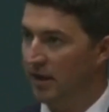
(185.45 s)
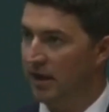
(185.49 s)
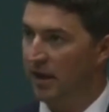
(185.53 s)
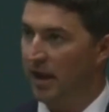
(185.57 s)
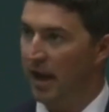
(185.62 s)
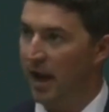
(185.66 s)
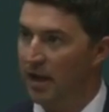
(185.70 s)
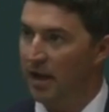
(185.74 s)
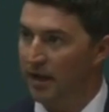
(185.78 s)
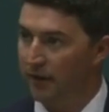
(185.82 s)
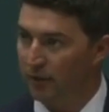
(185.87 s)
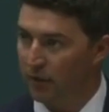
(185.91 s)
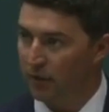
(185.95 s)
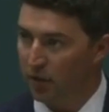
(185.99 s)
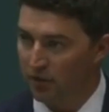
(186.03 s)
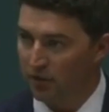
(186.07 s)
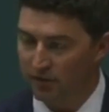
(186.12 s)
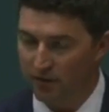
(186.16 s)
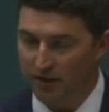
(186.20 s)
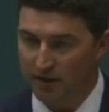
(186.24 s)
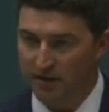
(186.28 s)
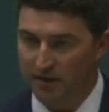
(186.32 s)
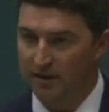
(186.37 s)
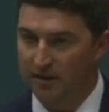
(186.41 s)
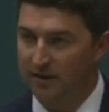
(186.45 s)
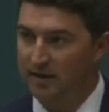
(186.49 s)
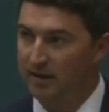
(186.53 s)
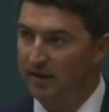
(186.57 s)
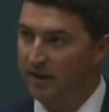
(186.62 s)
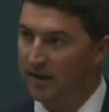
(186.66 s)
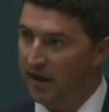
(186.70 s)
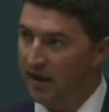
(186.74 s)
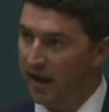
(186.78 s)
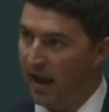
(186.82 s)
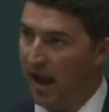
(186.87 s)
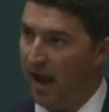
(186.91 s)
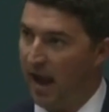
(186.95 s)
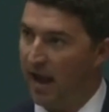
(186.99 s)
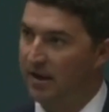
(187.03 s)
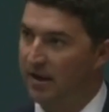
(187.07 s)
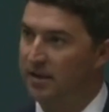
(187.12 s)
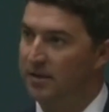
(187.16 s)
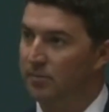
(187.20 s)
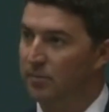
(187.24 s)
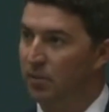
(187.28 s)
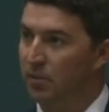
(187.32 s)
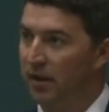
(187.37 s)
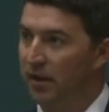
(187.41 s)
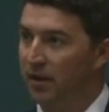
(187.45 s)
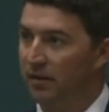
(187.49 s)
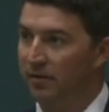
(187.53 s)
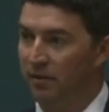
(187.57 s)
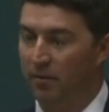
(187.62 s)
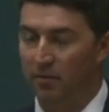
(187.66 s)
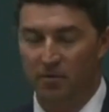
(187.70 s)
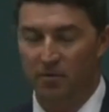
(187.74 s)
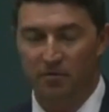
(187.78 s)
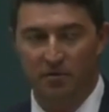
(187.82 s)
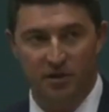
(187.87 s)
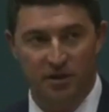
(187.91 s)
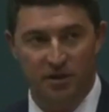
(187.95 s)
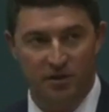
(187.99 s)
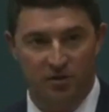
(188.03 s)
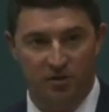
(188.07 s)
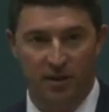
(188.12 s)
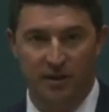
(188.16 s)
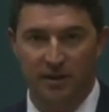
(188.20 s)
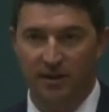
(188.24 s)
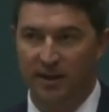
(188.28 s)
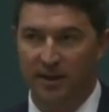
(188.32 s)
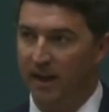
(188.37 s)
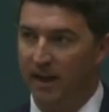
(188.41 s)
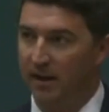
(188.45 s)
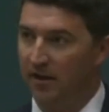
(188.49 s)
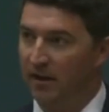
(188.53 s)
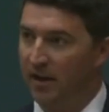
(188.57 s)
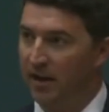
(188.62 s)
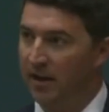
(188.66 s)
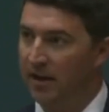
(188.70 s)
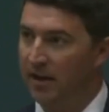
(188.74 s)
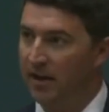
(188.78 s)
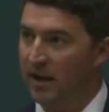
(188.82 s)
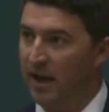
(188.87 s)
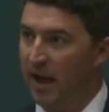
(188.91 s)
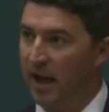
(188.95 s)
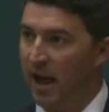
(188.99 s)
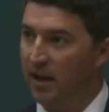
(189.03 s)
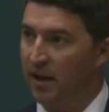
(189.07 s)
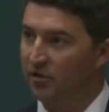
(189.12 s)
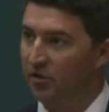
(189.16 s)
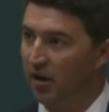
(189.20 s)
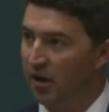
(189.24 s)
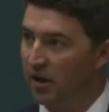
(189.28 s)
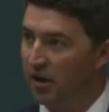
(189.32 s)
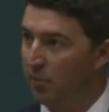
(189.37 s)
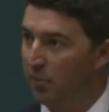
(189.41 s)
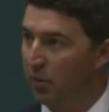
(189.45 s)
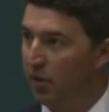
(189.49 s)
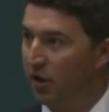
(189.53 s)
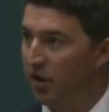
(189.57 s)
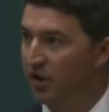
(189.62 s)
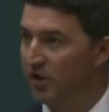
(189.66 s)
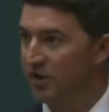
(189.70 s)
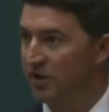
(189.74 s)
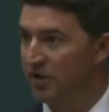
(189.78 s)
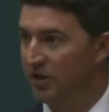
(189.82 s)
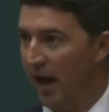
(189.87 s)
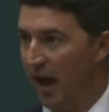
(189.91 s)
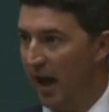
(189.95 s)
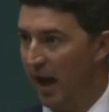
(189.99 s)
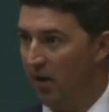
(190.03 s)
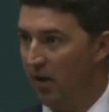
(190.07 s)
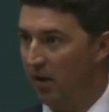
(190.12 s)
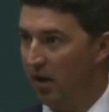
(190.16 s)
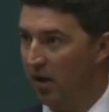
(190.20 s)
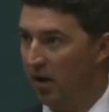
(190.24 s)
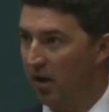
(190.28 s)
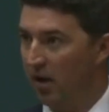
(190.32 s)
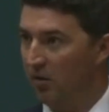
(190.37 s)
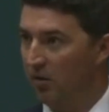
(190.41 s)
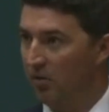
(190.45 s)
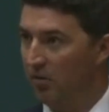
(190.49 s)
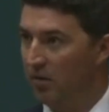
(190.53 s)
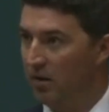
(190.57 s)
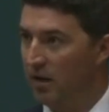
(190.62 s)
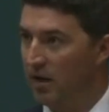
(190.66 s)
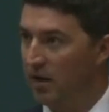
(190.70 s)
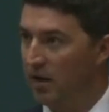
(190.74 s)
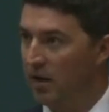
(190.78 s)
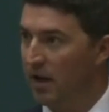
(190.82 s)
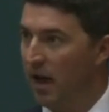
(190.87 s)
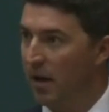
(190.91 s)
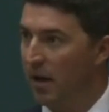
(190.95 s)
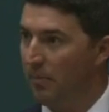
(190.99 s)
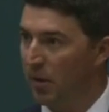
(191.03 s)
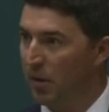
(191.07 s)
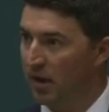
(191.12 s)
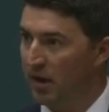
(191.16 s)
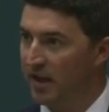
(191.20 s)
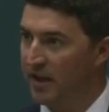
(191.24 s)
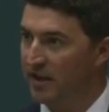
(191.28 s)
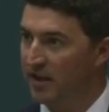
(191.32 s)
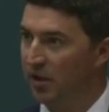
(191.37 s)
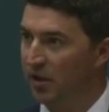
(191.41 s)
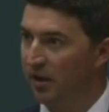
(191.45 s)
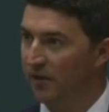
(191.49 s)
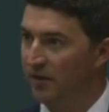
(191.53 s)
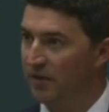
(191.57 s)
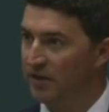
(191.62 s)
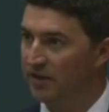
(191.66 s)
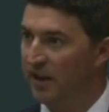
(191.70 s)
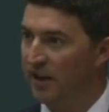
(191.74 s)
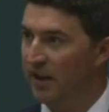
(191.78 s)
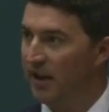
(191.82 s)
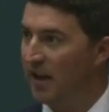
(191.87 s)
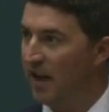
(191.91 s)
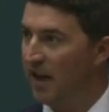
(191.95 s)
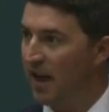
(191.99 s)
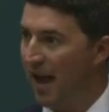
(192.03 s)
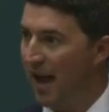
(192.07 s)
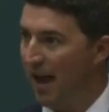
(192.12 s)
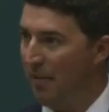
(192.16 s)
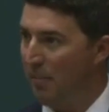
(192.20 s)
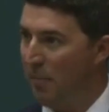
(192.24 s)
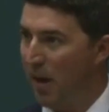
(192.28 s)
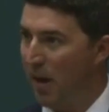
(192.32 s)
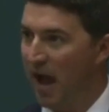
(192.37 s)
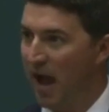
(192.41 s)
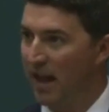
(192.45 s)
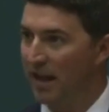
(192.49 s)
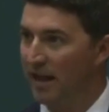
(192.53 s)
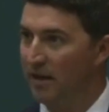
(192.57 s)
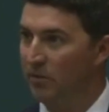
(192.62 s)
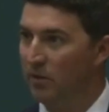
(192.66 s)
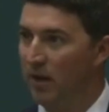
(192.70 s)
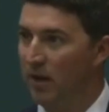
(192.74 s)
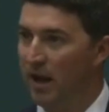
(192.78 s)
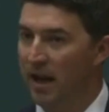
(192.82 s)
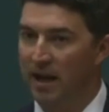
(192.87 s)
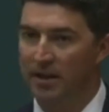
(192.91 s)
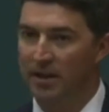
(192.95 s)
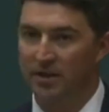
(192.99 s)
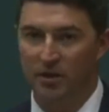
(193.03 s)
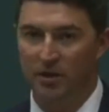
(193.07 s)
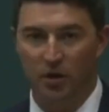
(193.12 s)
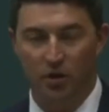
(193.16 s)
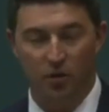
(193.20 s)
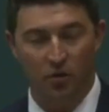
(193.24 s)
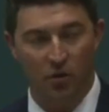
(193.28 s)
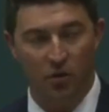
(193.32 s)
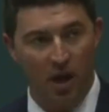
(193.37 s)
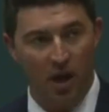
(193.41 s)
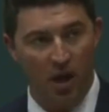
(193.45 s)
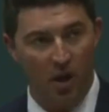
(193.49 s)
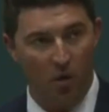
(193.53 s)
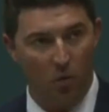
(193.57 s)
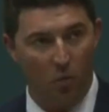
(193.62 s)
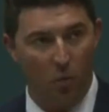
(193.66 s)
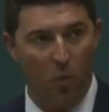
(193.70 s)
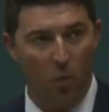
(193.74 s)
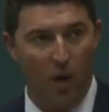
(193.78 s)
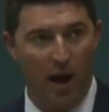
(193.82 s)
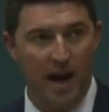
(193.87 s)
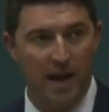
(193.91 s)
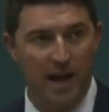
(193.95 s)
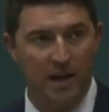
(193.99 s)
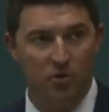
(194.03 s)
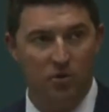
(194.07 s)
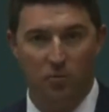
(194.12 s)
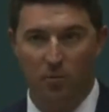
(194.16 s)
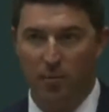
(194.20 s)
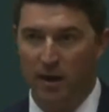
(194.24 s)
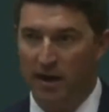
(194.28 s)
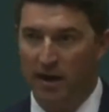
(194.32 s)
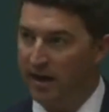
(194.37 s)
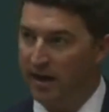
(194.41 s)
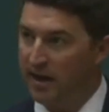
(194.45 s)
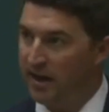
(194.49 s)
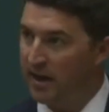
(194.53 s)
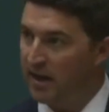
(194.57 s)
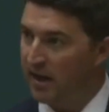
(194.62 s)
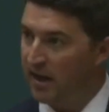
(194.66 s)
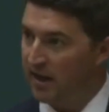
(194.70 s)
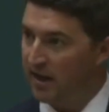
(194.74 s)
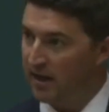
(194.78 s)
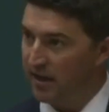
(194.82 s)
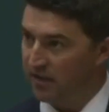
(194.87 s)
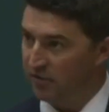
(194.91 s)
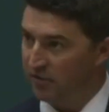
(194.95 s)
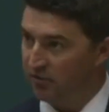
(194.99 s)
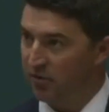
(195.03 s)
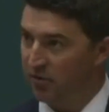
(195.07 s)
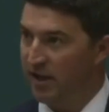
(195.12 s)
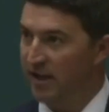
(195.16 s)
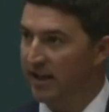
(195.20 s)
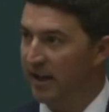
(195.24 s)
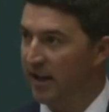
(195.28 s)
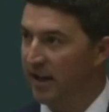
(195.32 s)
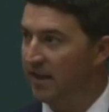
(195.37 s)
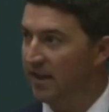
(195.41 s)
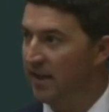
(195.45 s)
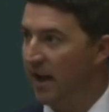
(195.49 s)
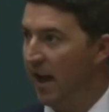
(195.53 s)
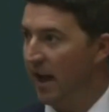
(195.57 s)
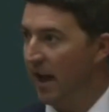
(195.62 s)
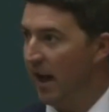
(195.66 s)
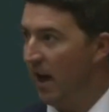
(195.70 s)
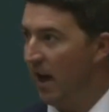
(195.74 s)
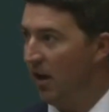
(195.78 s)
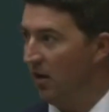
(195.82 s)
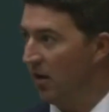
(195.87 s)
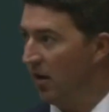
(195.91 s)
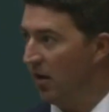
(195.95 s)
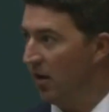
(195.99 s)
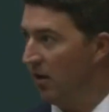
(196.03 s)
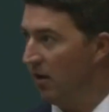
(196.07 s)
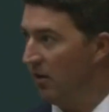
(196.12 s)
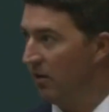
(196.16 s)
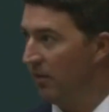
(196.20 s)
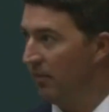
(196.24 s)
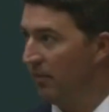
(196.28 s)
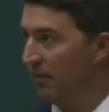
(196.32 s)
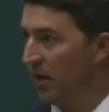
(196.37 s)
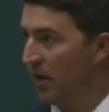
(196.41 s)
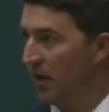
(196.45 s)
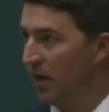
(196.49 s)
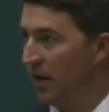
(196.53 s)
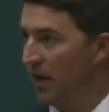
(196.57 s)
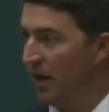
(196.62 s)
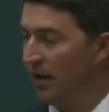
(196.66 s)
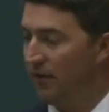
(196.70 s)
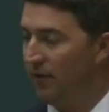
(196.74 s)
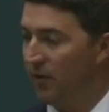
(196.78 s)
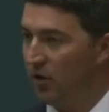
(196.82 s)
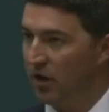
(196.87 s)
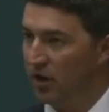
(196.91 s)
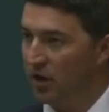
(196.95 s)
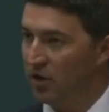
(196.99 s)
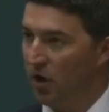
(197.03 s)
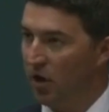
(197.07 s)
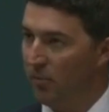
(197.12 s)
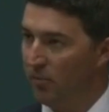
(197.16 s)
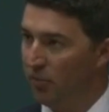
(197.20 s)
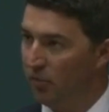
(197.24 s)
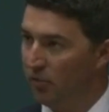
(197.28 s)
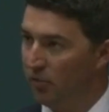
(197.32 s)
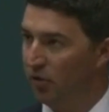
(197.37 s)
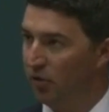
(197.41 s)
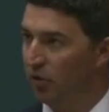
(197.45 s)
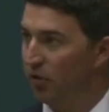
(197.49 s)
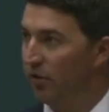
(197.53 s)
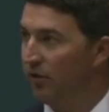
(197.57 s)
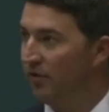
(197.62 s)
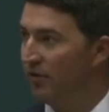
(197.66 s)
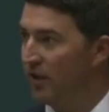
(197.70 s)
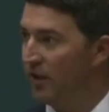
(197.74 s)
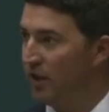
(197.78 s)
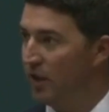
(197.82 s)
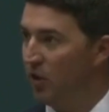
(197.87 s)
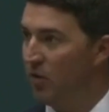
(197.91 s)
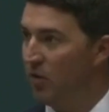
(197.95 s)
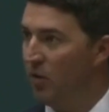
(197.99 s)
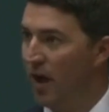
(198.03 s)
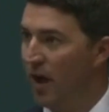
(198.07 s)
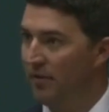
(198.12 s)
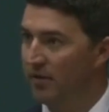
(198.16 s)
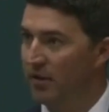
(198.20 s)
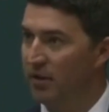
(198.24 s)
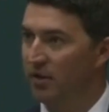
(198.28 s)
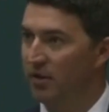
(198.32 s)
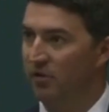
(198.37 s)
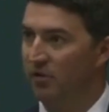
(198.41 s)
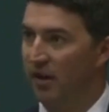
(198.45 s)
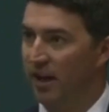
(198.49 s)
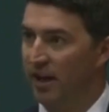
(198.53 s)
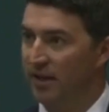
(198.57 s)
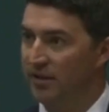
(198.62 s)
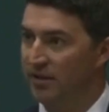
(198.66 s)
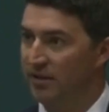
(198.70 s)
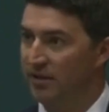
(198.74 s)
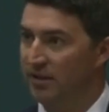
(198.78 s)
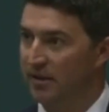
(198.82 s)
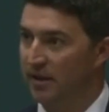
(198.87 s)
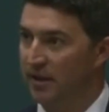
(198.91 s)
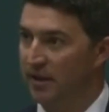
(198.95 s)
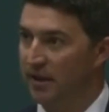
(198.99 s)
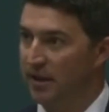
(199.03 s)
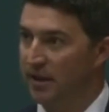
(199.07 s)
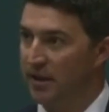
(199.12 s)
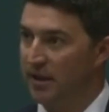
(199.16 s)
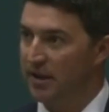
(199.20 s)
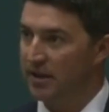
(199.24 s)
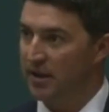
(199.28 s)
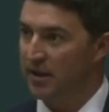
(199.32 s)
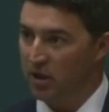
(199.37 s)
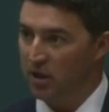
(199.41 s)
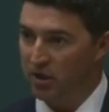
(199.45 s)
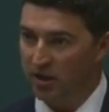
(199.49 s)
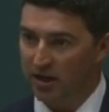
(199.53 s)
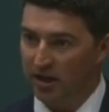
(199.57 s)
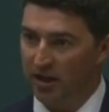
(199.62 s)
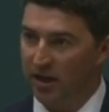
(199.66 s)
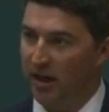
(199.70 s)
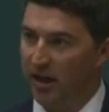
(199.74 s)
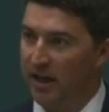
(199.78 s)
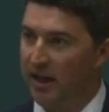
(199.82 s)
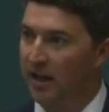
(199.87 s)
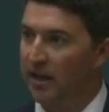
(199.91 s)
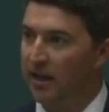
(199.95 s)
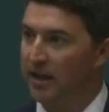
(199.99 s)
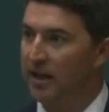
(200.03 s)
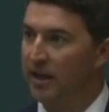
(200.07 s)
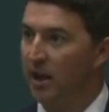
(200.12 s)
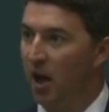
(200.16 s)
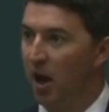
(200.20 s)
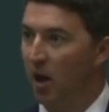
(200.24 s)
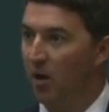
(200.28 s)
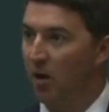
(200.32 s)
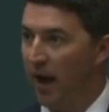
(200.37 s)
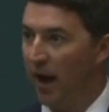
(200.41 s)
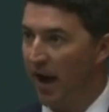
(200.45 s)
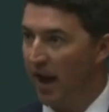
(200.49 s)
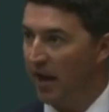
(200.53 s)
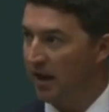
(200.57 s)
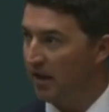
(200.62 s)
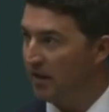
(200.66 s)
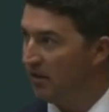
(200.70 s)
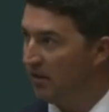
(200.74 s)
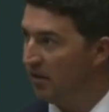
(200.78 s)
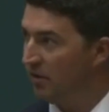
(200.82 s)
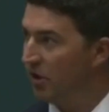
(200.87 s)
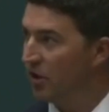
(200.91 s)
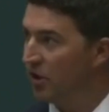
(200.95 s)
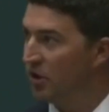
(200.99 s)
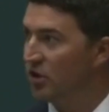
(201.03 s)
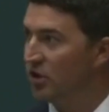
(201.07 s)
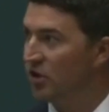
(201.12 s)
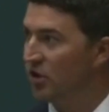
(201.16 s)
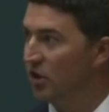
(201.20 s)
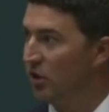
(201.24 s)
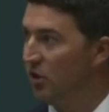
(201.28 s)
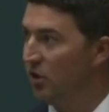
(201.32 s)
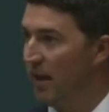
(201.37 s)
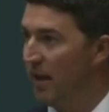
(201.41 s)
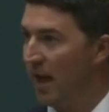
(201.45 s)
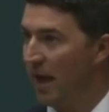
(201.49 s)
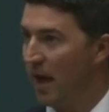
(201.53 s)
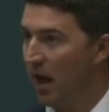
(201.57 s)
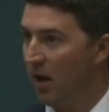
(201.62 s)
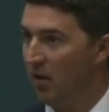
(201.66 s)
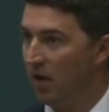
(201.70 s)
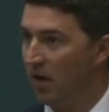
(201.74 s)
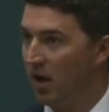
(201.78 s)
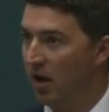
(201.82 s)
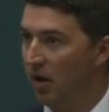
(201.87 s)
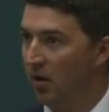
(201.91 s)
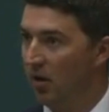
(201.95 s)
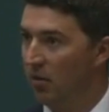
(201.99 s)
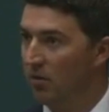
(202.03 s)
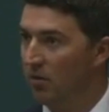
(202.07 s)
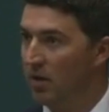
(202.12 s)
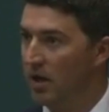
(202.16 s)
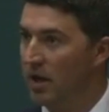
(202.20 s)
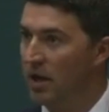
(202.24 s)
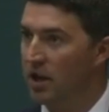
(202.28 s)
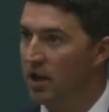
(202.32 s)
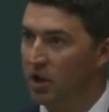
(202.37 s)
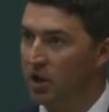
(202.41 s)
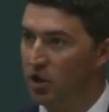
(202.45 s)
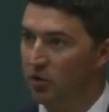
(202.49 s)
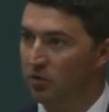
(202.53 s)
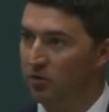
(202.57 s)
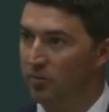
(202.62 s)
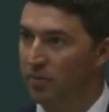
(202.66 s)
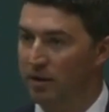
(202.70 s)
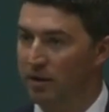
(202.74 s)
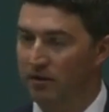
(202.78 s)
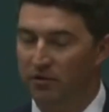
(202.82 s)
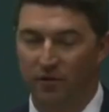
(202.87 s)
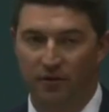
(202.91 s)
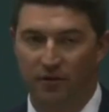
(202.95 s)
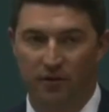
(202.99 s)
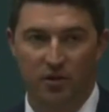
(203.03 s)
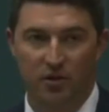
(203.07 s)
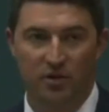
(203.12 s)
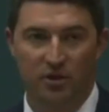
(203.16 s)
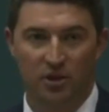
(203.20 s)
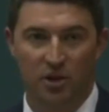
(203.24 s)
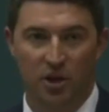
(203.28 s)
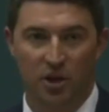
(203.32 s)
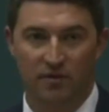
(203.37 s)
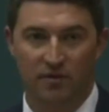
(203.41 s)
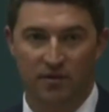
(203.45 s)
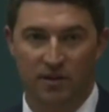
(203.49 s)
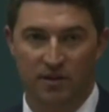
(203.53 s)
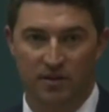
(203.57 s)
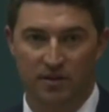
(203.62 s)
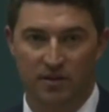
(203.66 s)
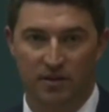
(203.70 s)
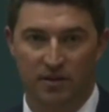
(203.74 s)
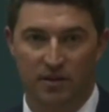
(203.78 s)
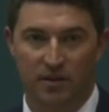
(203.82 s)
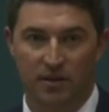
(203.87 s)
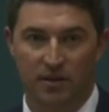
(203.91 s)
And if you visit Alice Springs from a restricted area and try to purchase alcohol, a police officer, a pally, will ask you where you'll be drinking that alcohol. If you cannot prove that you have an address that you can legally go and consume that alcohol, you will be refused service.